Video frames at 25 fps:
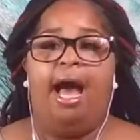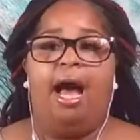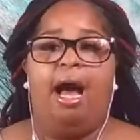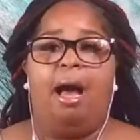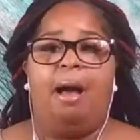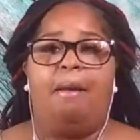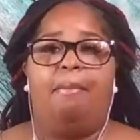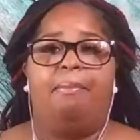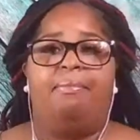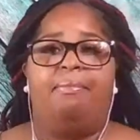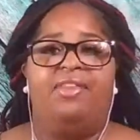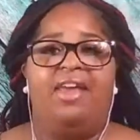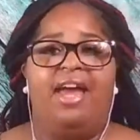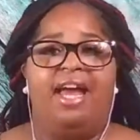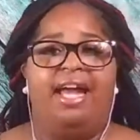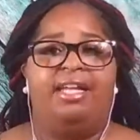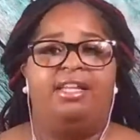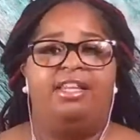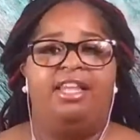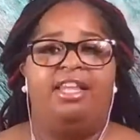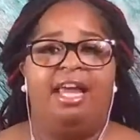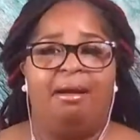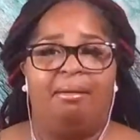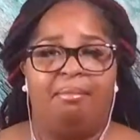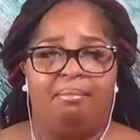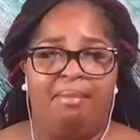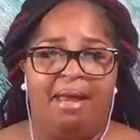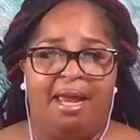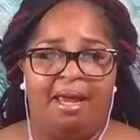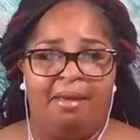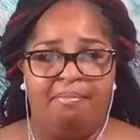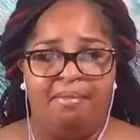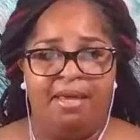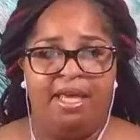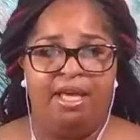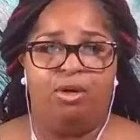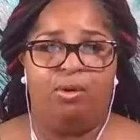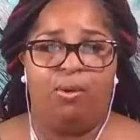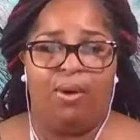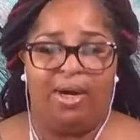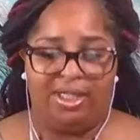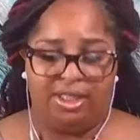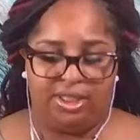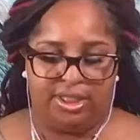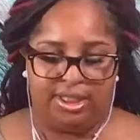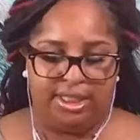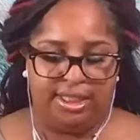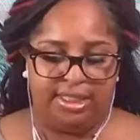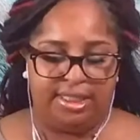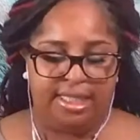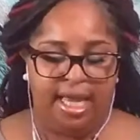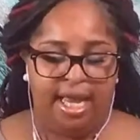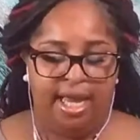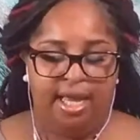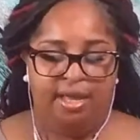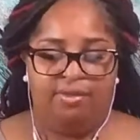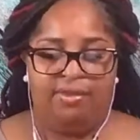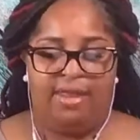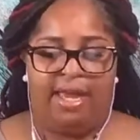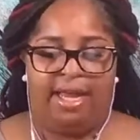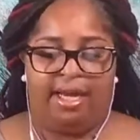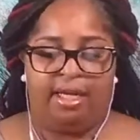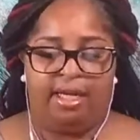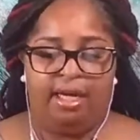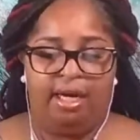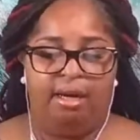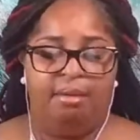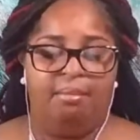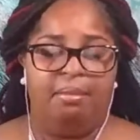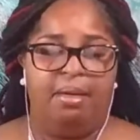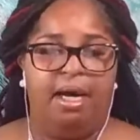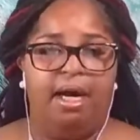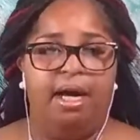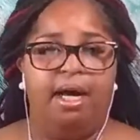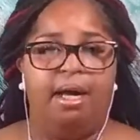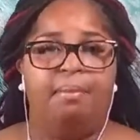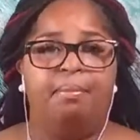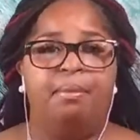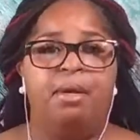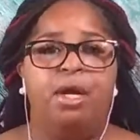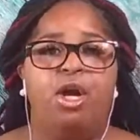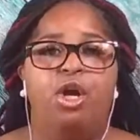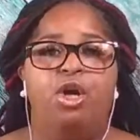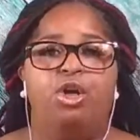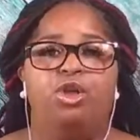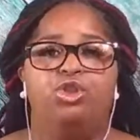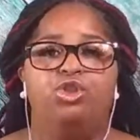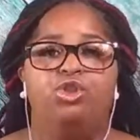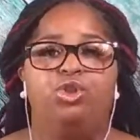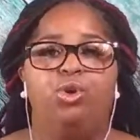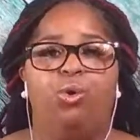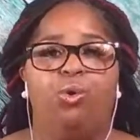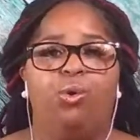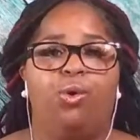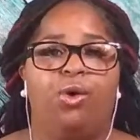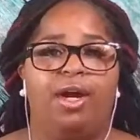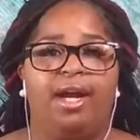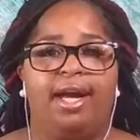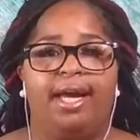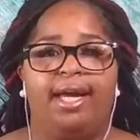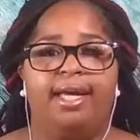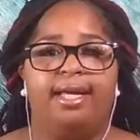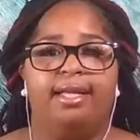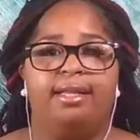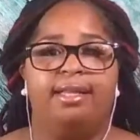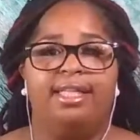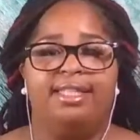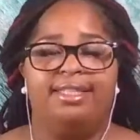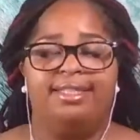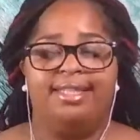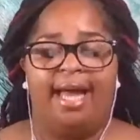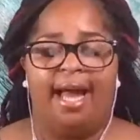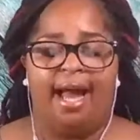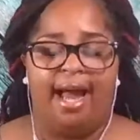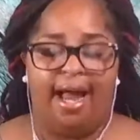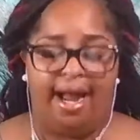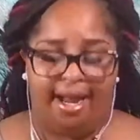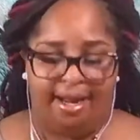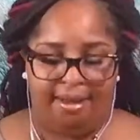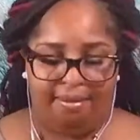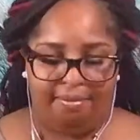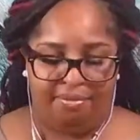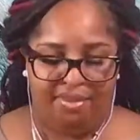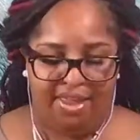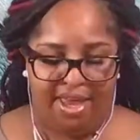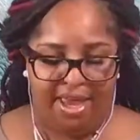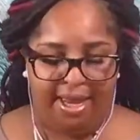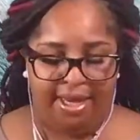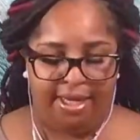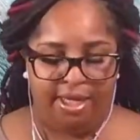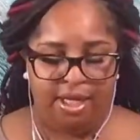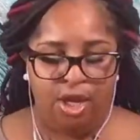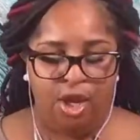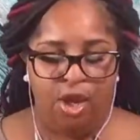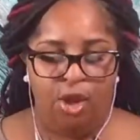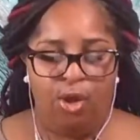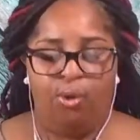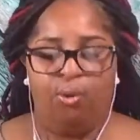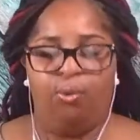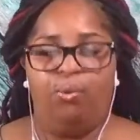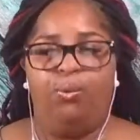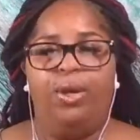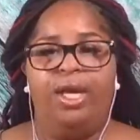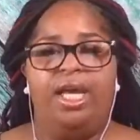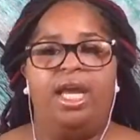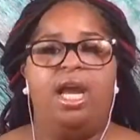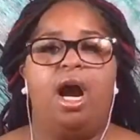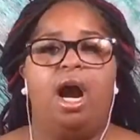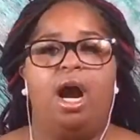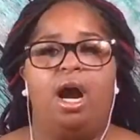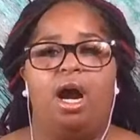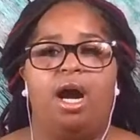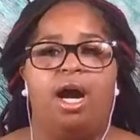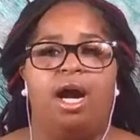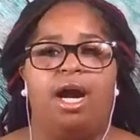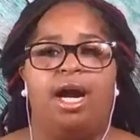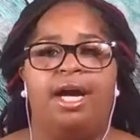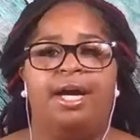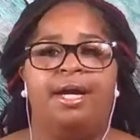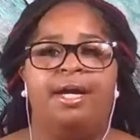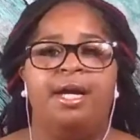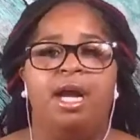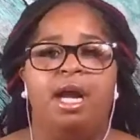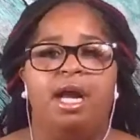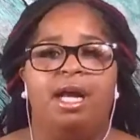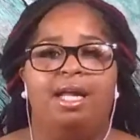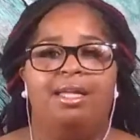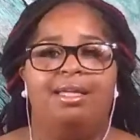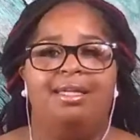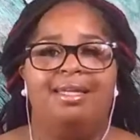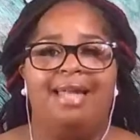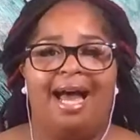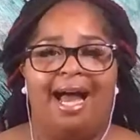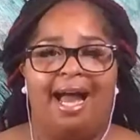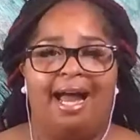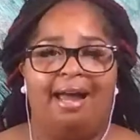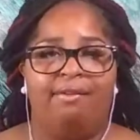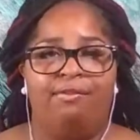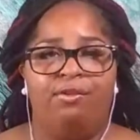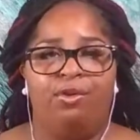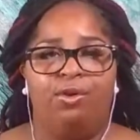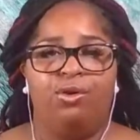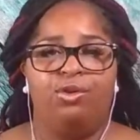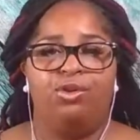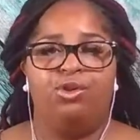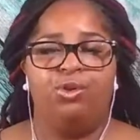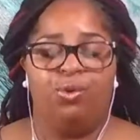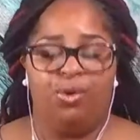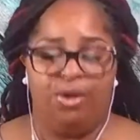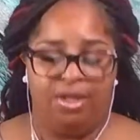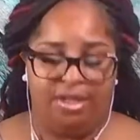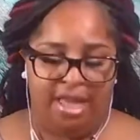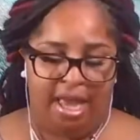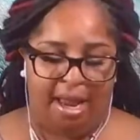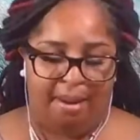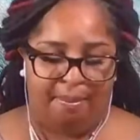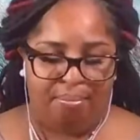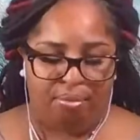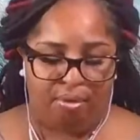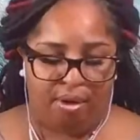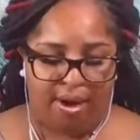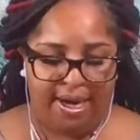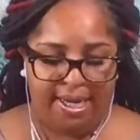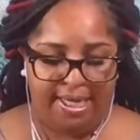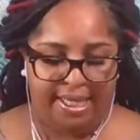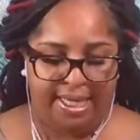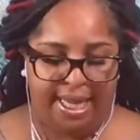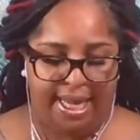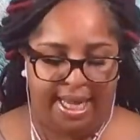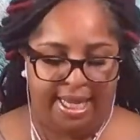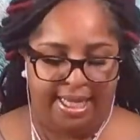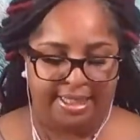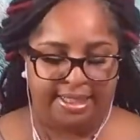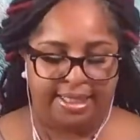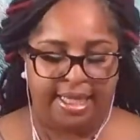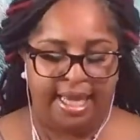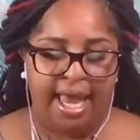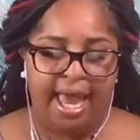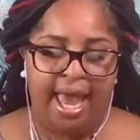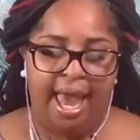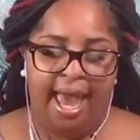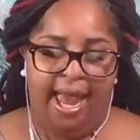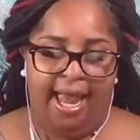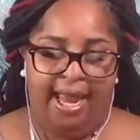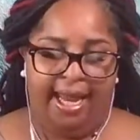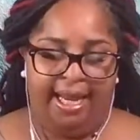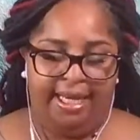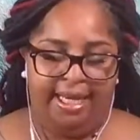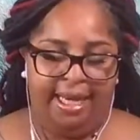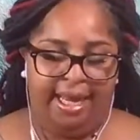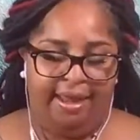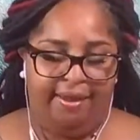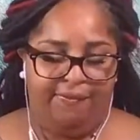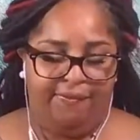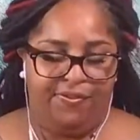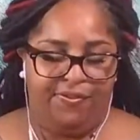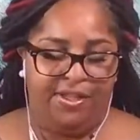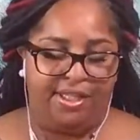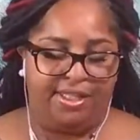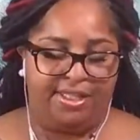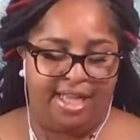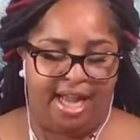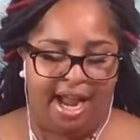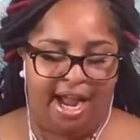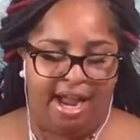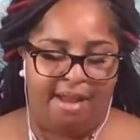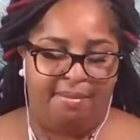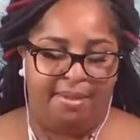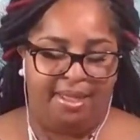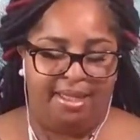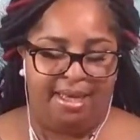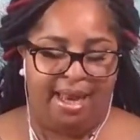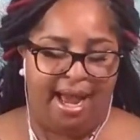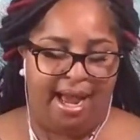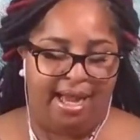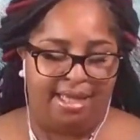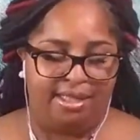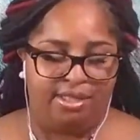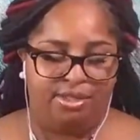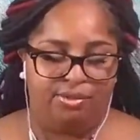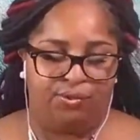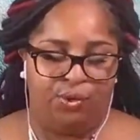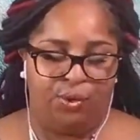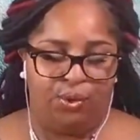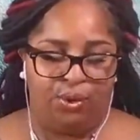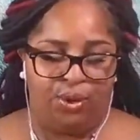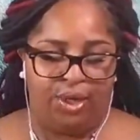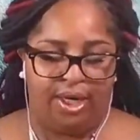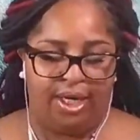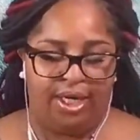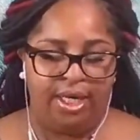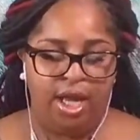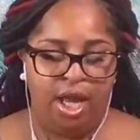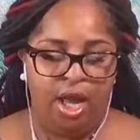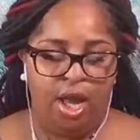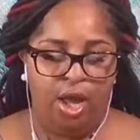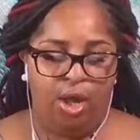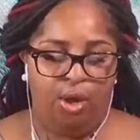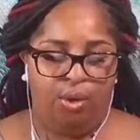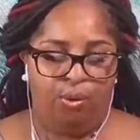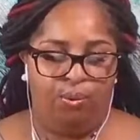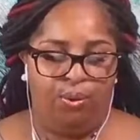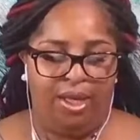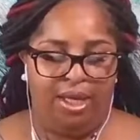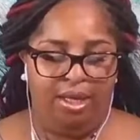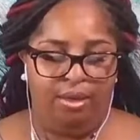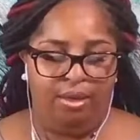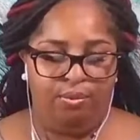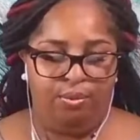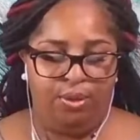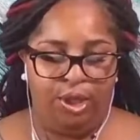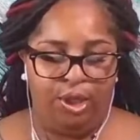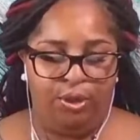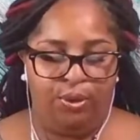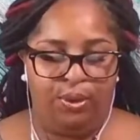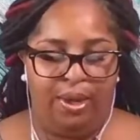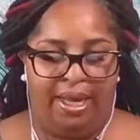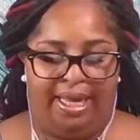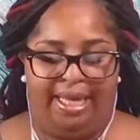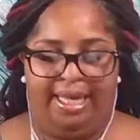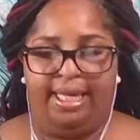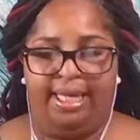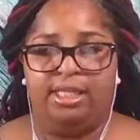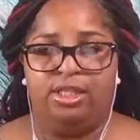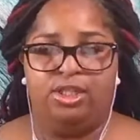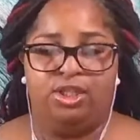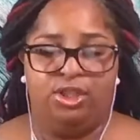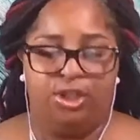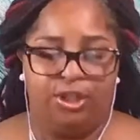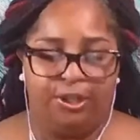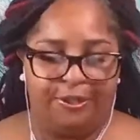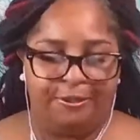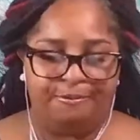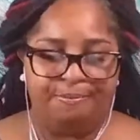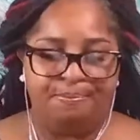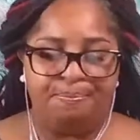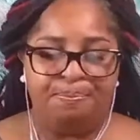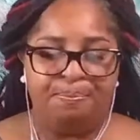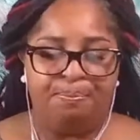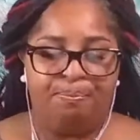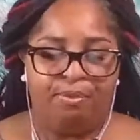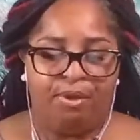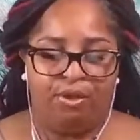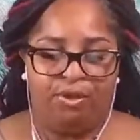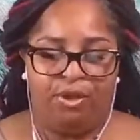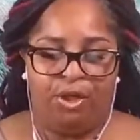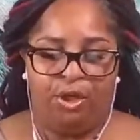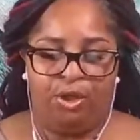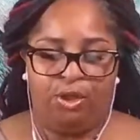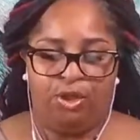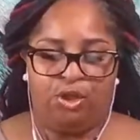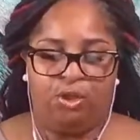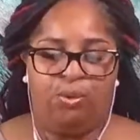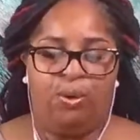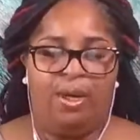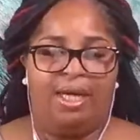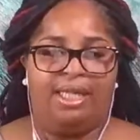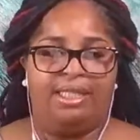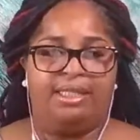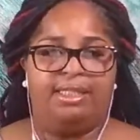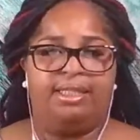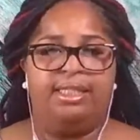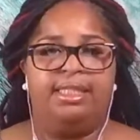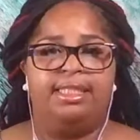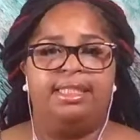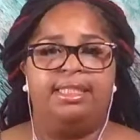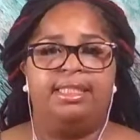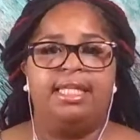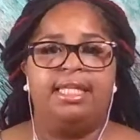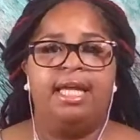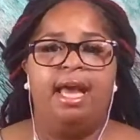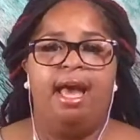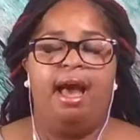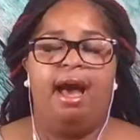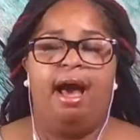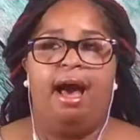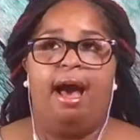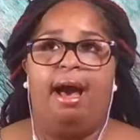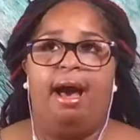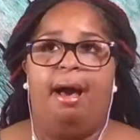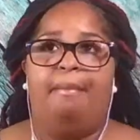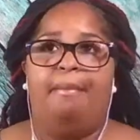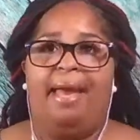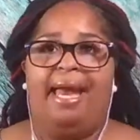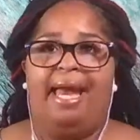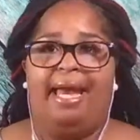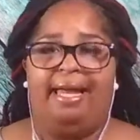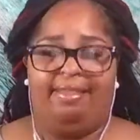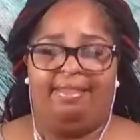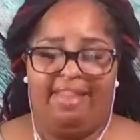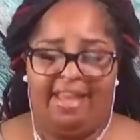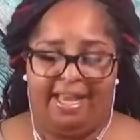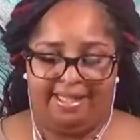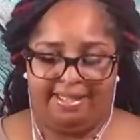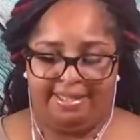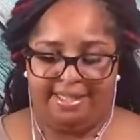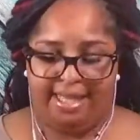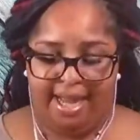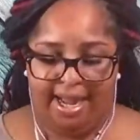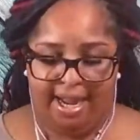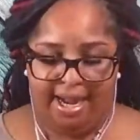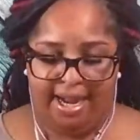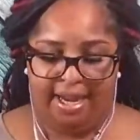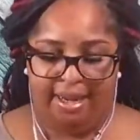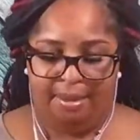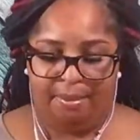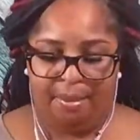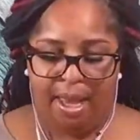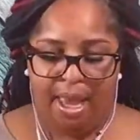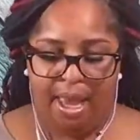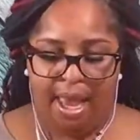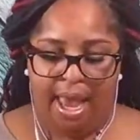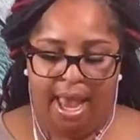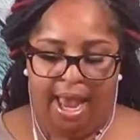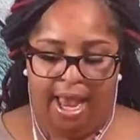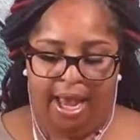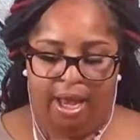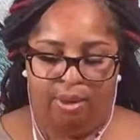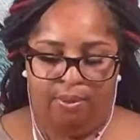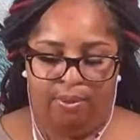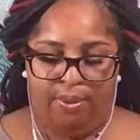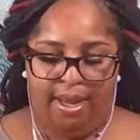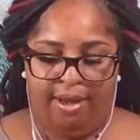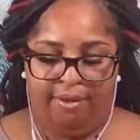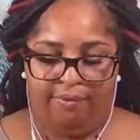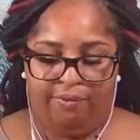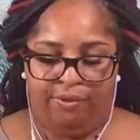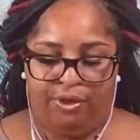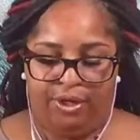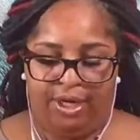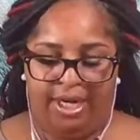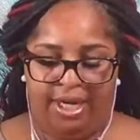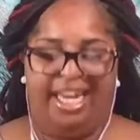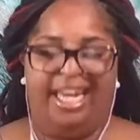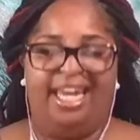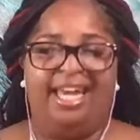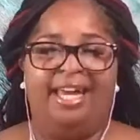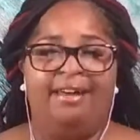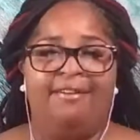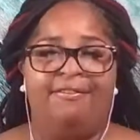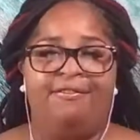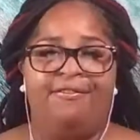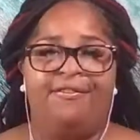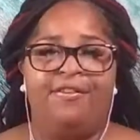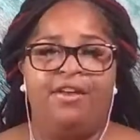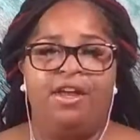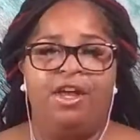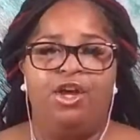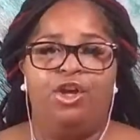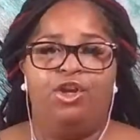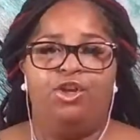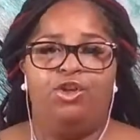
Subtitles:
that there may be questions that come up during the time that we are live or during that broadcast. And if the time allots for it, we will answer those questions at that time. However, if